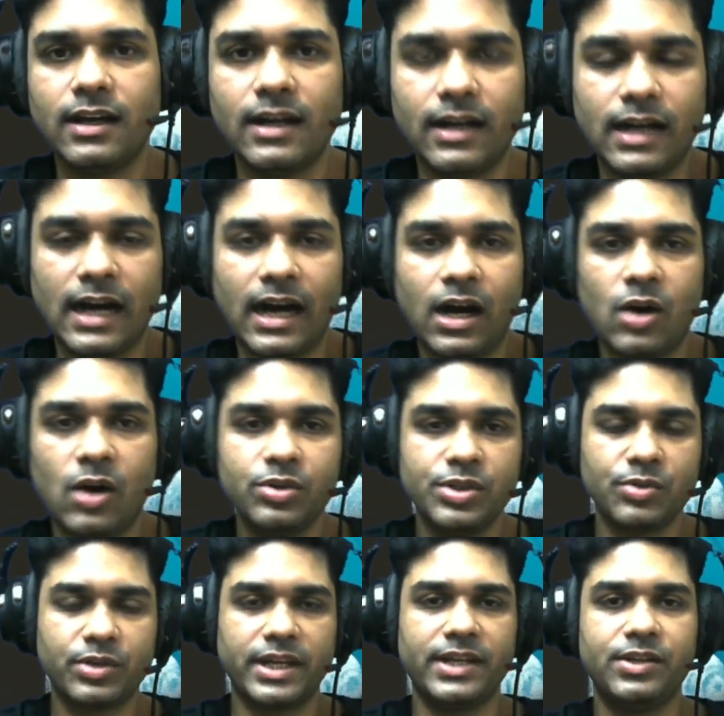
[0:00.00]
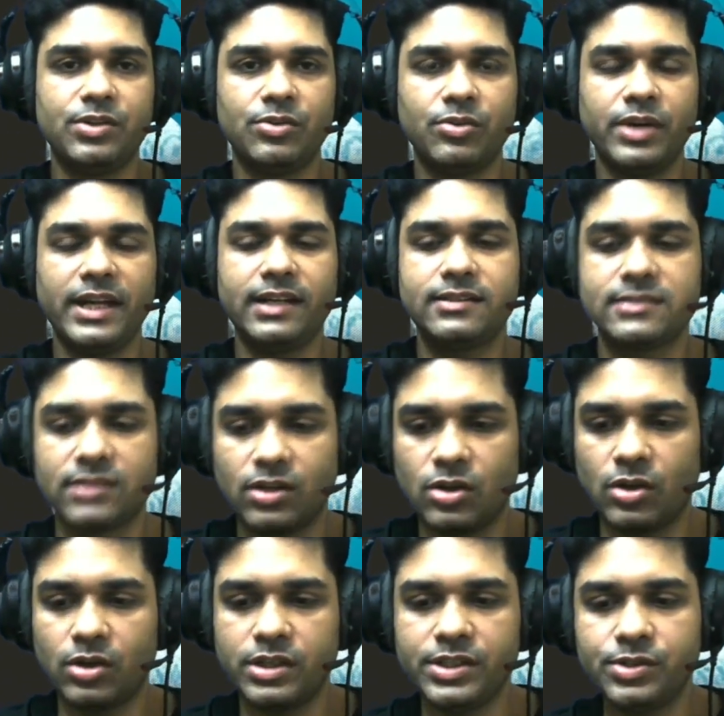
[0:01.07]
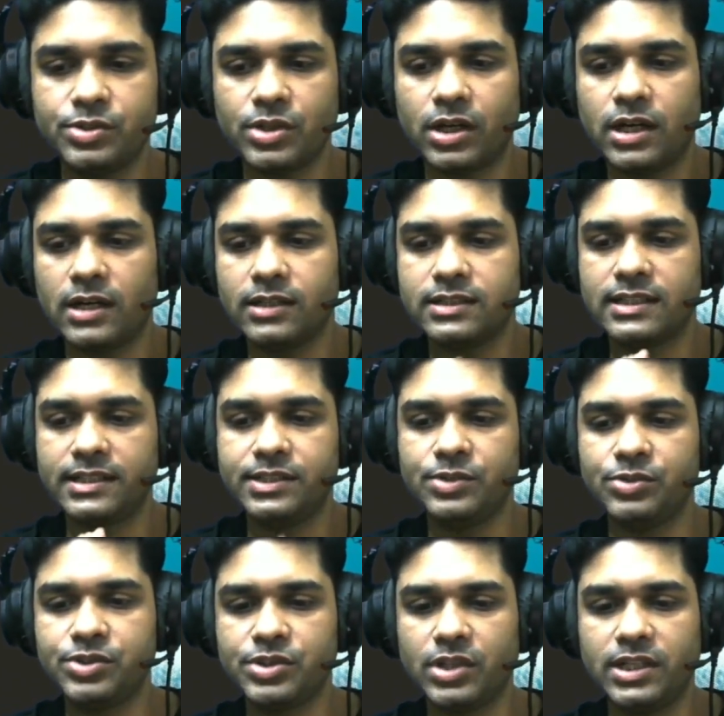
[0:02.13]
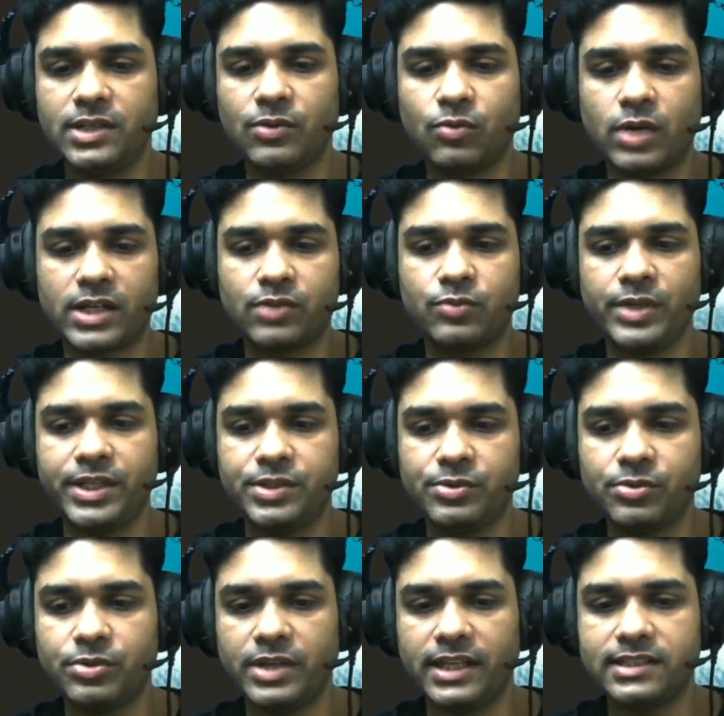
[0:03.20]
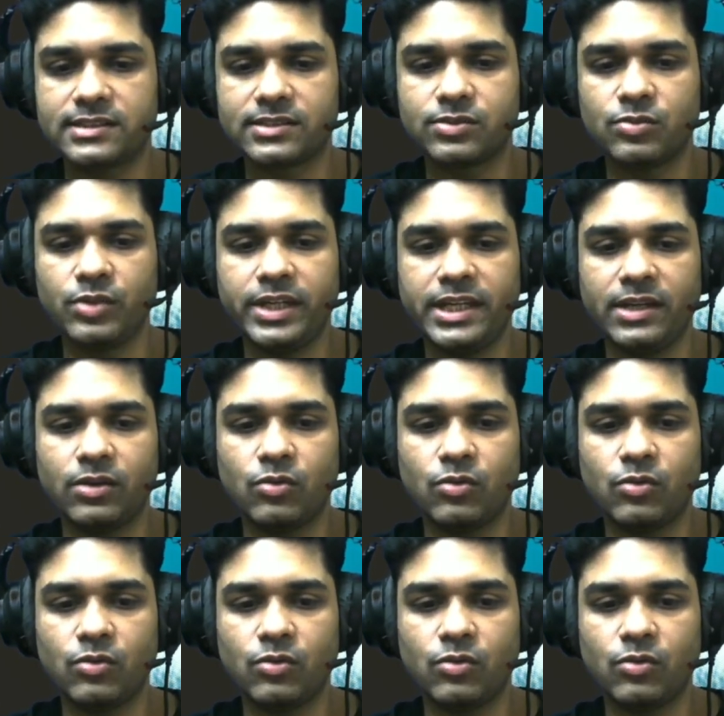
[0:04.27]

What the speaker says: how you can do it. So the usually what we do is we